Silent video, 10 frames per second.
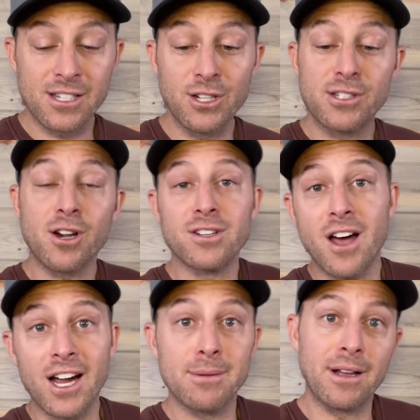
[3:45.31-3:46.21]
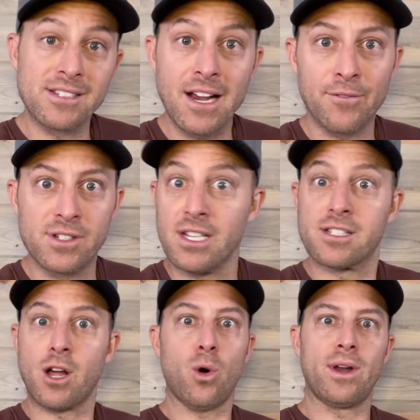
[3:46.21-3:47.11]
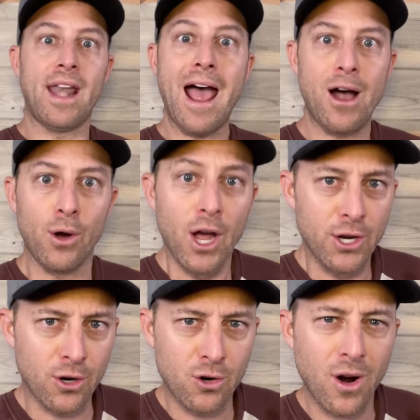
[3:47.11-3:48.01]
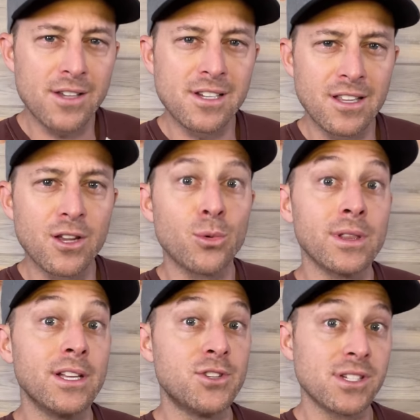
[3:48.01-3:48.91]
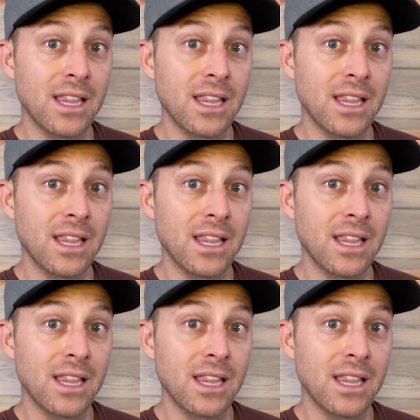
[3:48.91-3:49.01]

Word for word: So you start talking about San Francisco and now you're crossing the religious